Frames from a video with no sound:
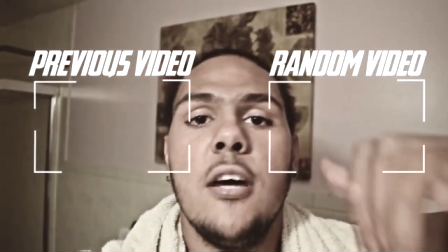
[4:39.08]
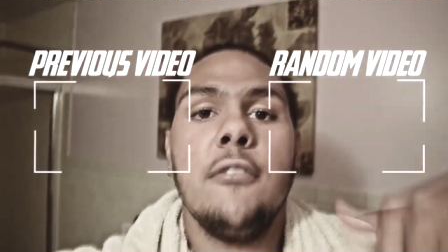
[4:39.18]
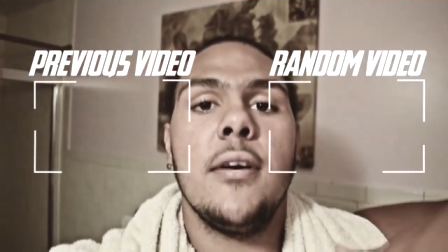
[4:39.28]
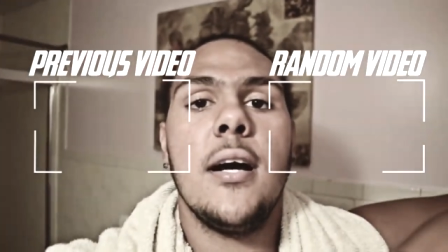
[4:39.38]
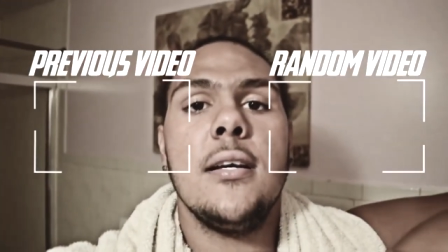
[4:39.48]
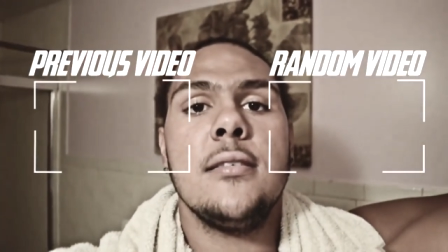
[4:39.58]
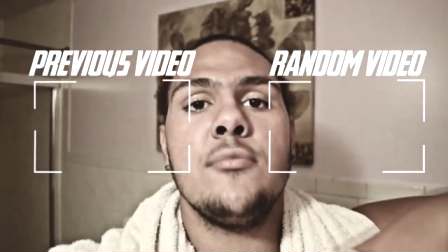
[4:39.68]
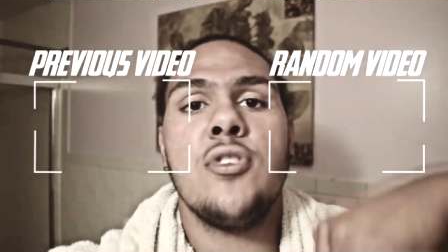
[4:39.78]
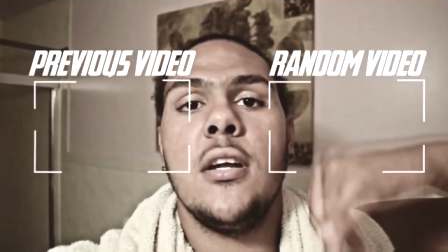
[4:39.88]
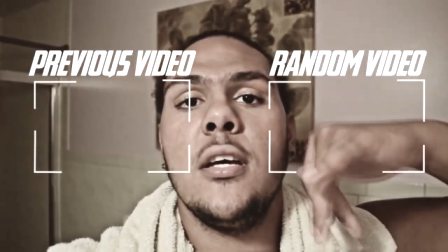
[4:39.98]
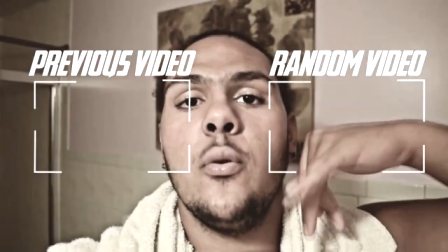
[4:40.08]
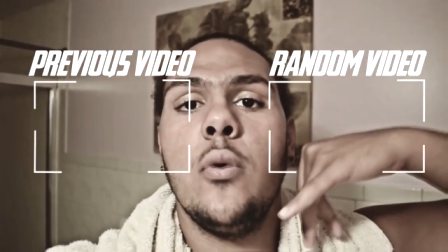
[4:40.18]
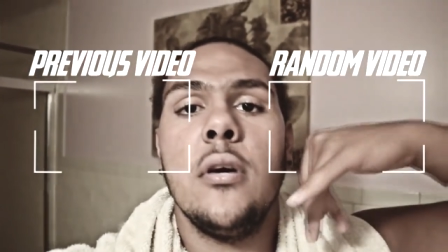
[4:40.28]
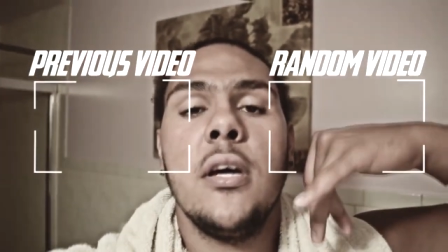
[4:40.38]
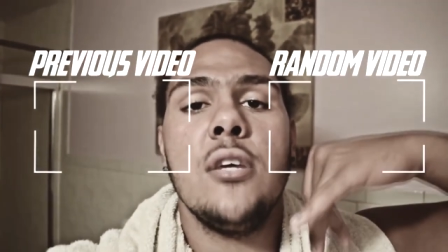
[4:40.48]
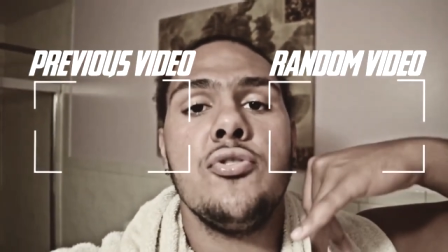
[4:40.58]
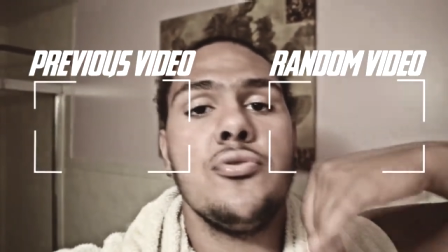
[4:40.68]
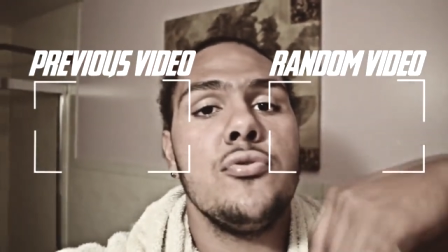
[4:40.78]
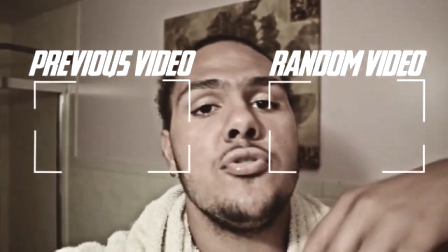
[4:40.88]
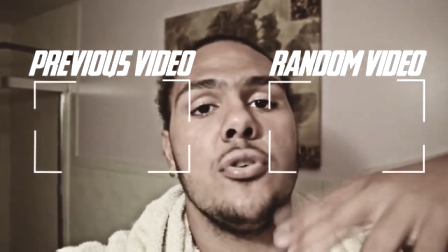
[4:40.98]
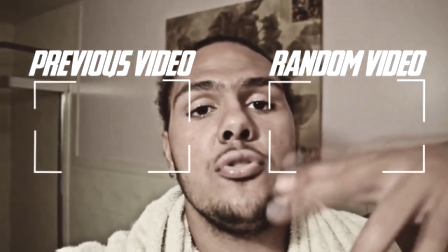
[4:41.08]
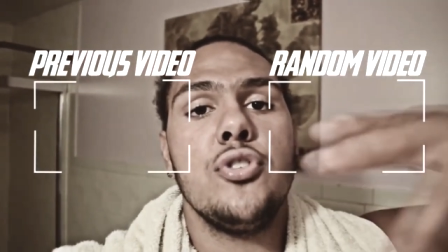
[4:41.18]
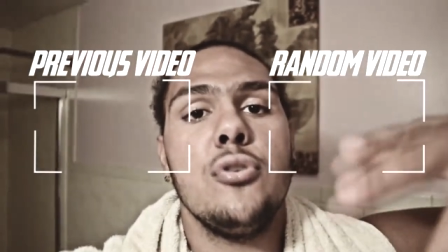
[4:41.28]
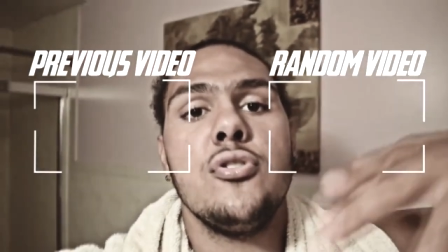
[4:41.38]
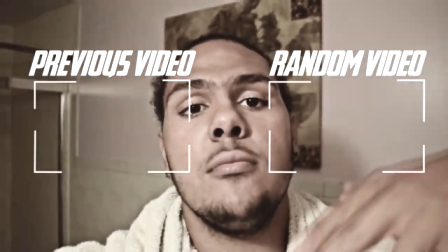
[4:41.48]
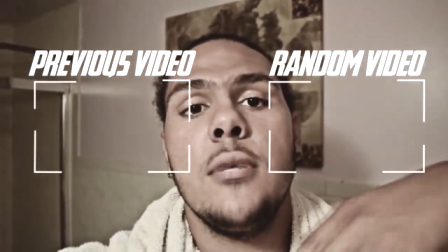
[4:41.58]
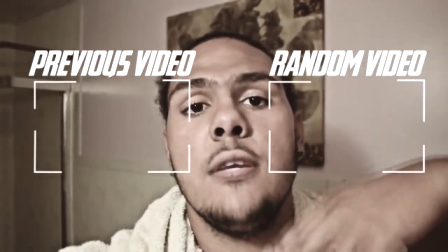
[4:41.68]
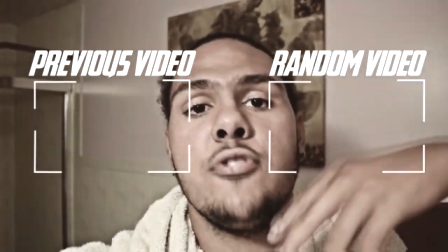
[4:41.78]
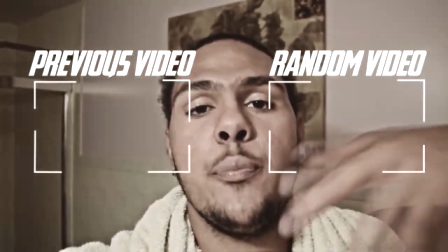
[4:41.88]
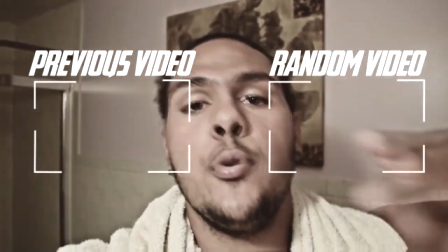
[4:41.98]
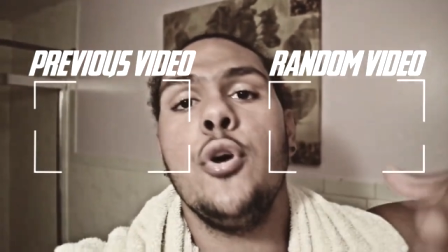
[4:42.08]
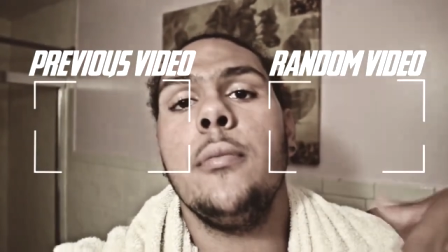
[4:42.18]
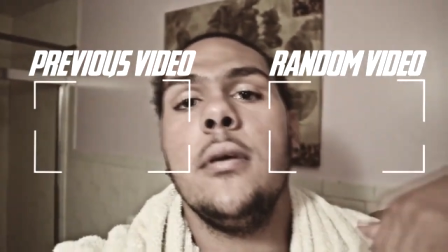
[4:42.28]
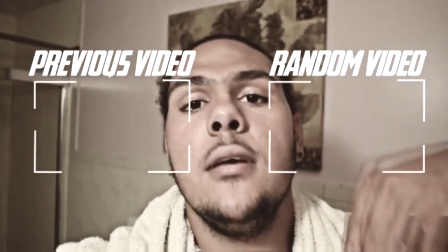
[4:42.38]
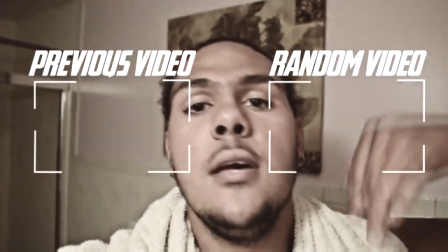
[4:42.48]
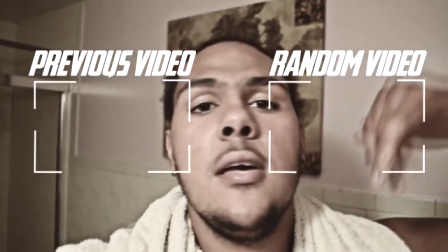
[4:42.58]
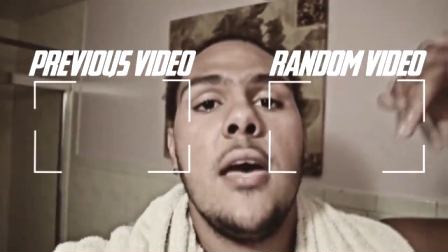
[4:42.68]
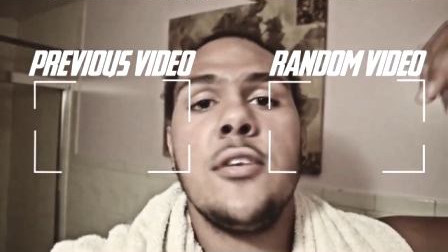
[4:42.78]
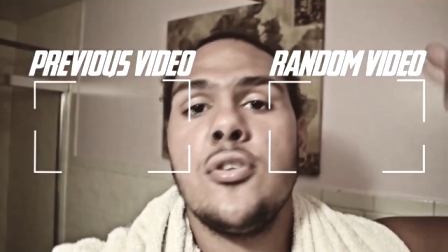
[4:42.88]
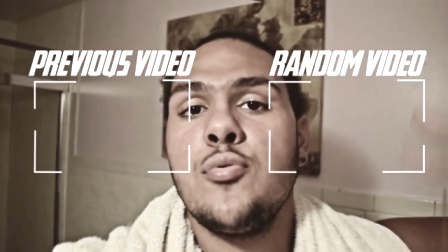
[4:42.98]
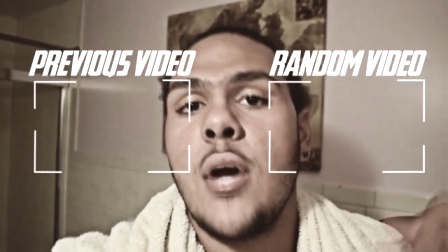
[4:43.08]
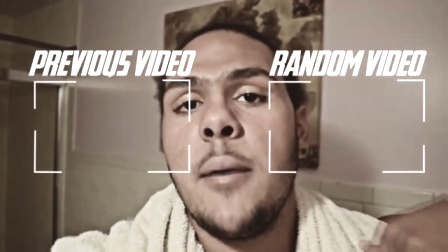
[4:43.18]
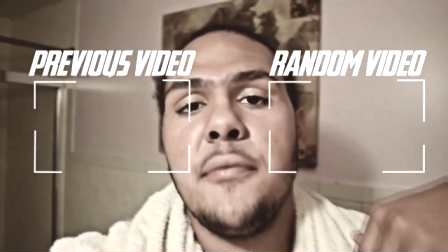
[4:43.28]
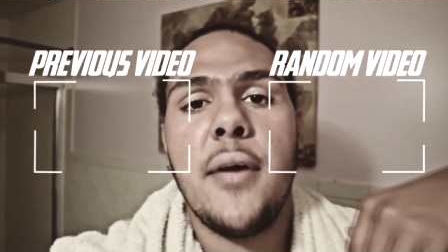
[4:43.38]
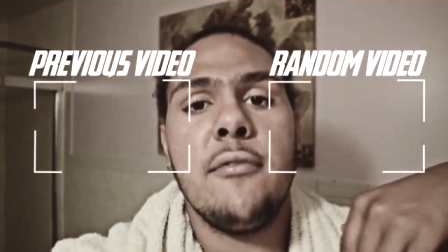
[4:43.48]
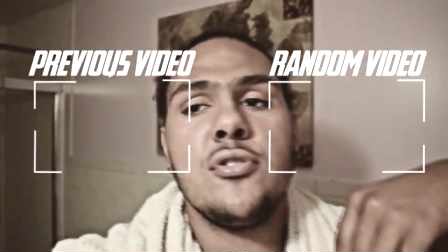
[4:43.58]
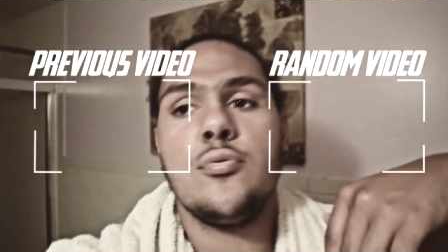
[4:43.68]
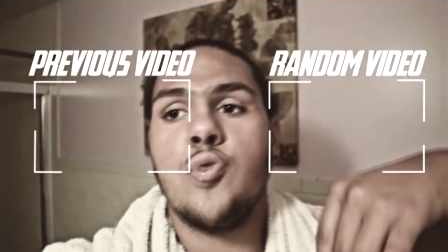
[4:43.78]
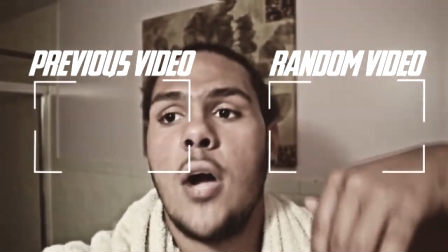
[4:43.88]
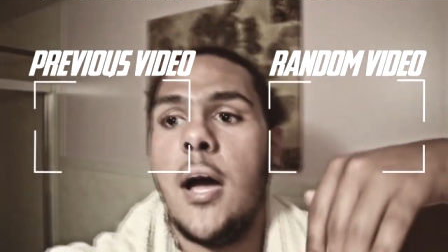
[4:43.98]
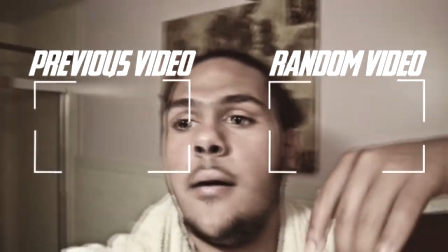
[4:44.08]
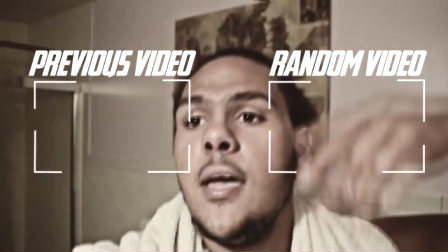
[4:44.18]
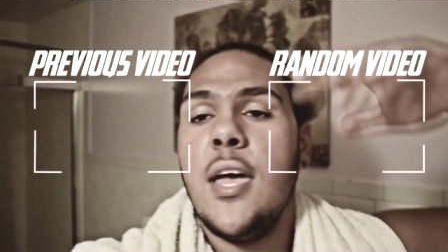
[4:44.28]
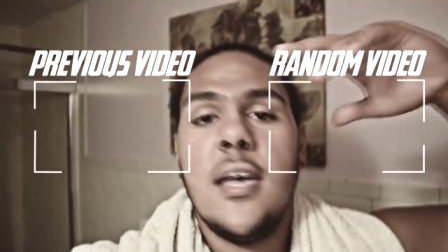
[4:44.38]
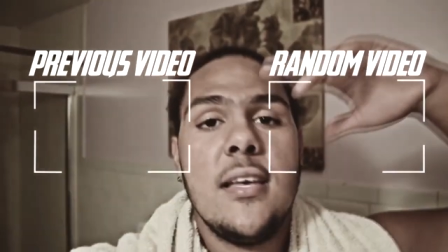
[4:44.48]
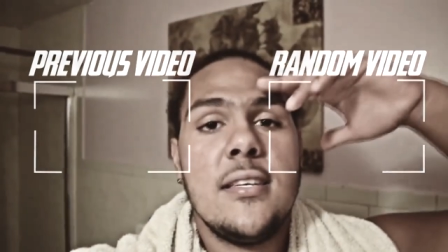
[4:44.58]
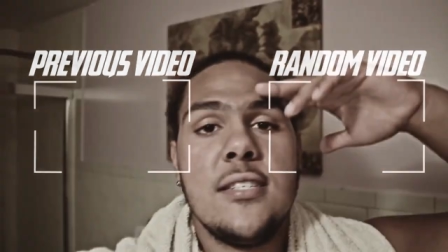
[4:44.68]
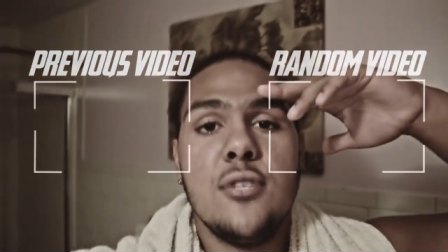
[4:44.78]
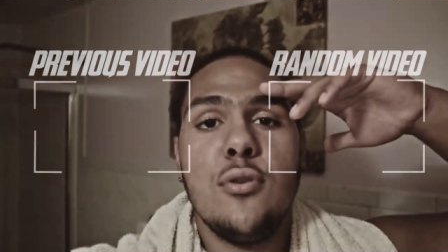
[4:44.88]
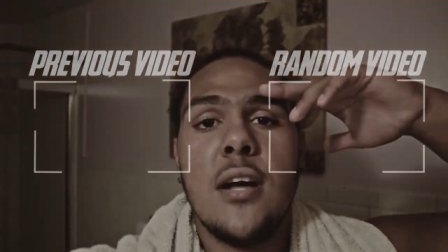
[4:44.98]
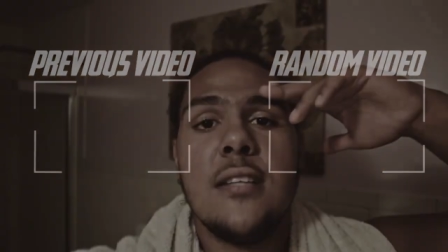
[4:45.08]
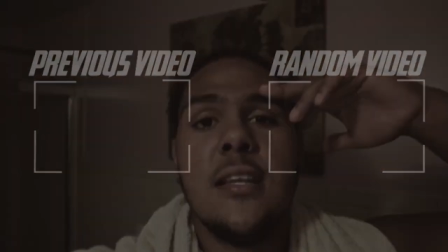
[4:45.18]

car, look like a foreign tenant. Yeah. You can see me when I spent 10,000 on Balenciaga. Has to get the product They can't tell me nada. And the spot, you